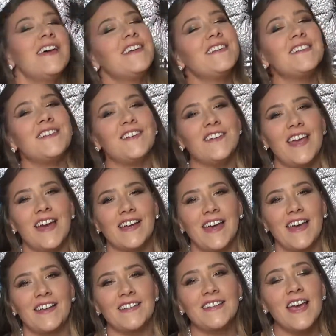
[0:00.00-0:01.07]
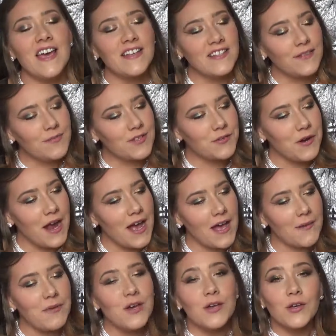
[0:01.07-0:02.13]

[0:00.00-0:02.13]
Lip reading: So yeah guys, subscribe,